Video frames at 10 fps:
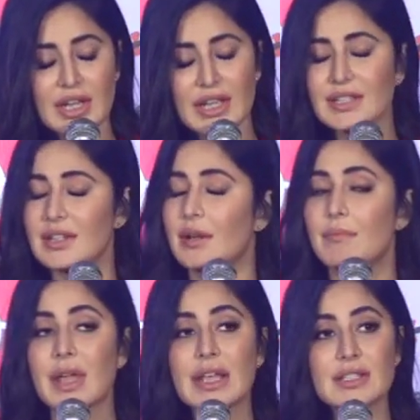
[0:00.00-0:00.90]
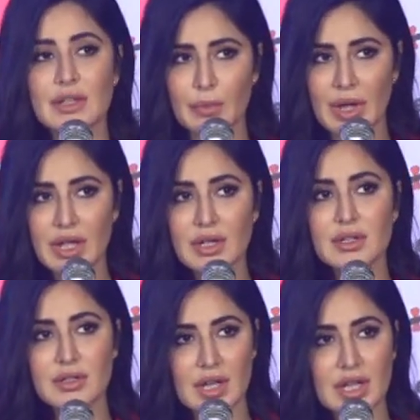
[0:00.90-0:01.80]
is an amazing way
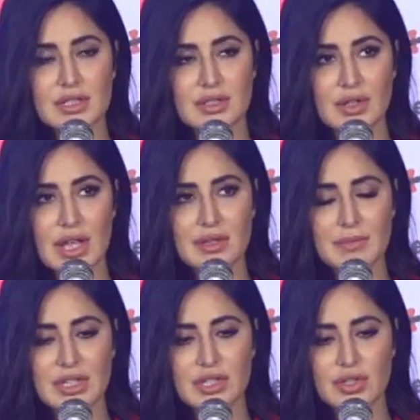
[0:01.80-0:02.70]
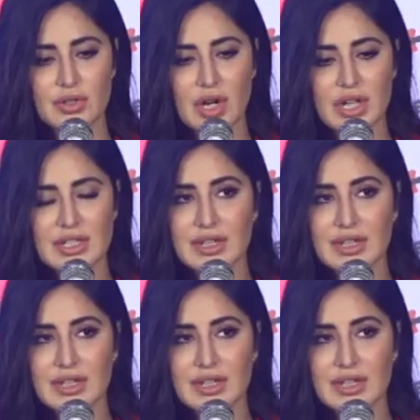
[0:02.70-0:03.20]
to get to get the message across.